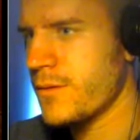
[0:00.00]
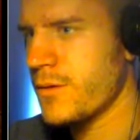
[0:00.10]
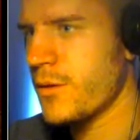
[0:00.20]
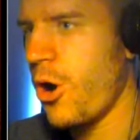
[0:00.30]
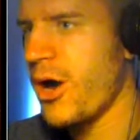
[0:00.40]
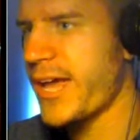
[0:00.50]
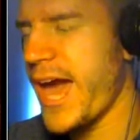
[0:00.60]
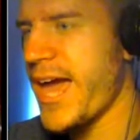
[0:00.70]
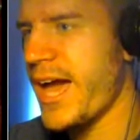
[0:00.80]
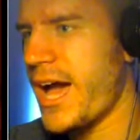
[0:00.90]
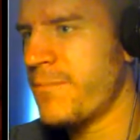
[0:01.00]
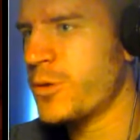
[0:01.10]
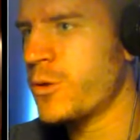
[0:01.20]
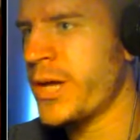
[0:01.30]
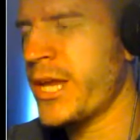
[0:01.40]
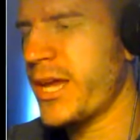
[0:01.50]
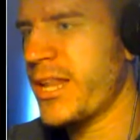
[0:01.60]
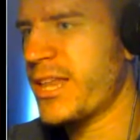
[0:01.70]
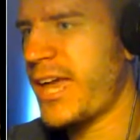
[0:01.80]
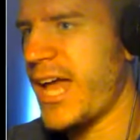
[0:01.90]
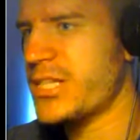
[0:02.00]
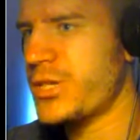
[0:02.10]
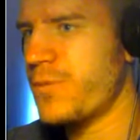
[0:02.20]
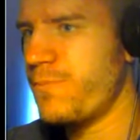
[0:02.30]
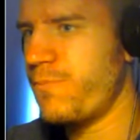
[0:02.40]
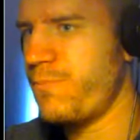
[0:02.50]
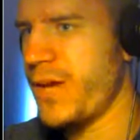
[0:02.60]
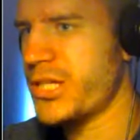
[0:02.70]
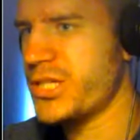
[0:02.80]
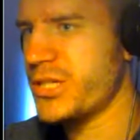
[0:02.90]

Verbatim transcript: Okay, I'm going and catch you, bitch.